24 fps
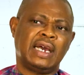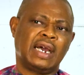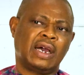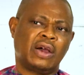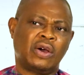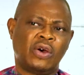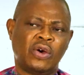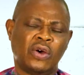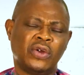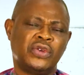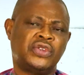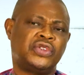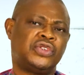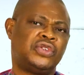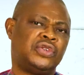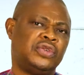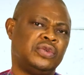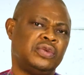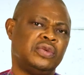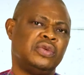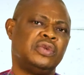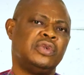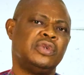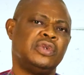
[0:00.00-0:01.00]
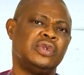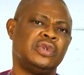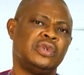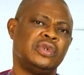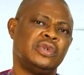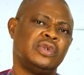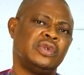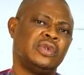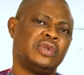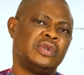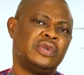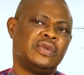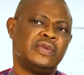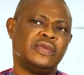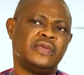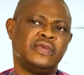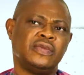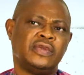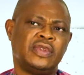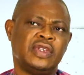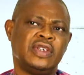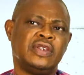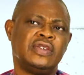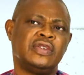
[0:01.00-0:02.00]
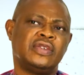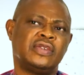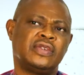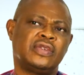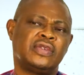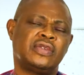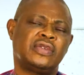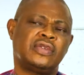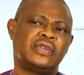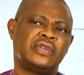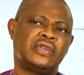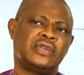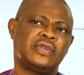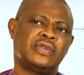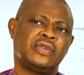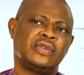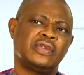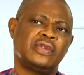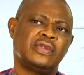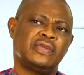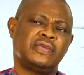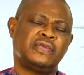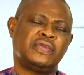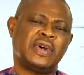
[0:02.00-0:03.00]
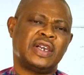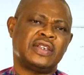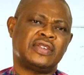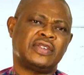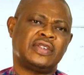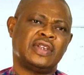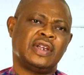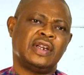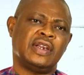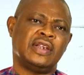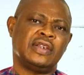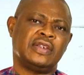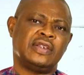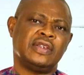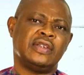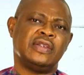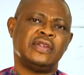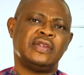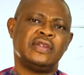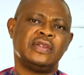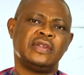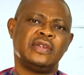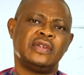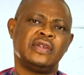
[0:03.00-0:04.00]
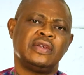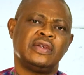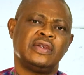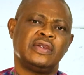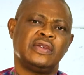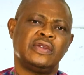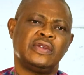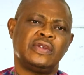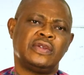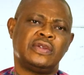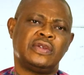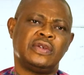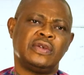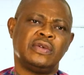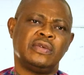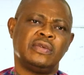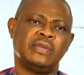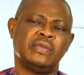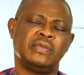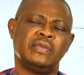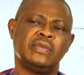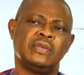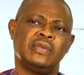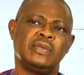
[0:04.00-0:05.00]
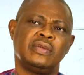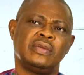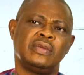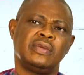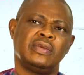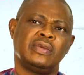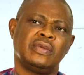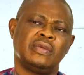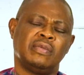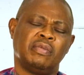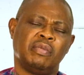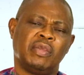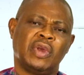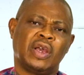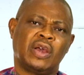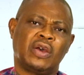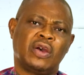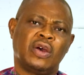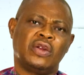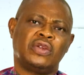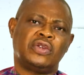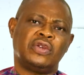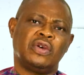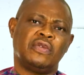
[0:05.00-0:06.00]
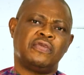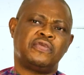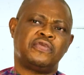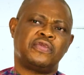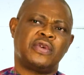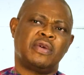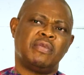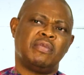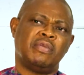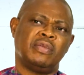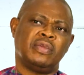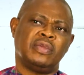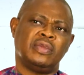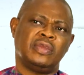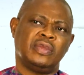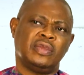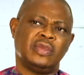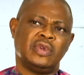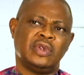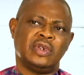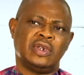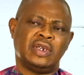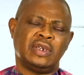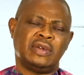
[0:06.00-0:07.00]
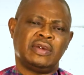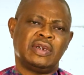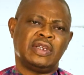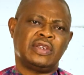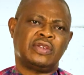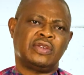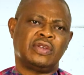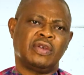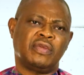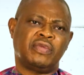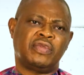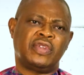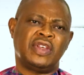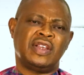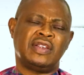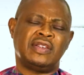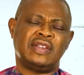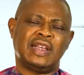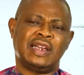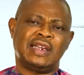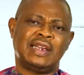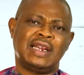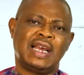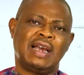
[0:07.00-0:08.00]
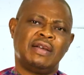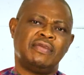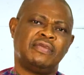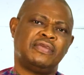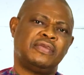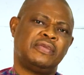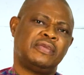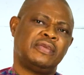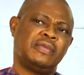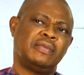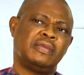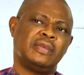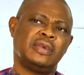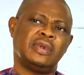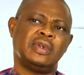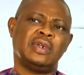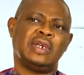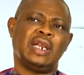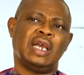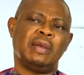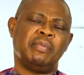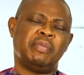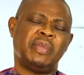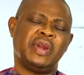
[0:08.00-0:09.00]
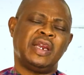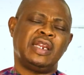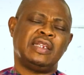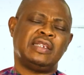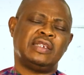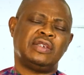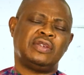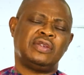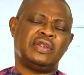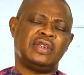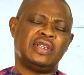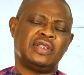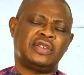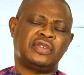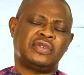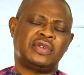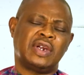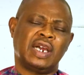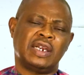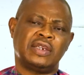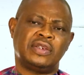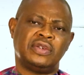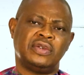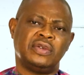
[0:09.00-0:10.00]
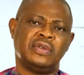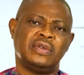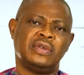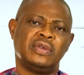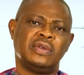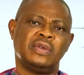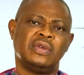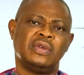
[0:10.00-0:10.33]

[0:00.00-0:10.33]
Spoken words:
accords you this facility to be cut off from the rest of things that have the ability to distract you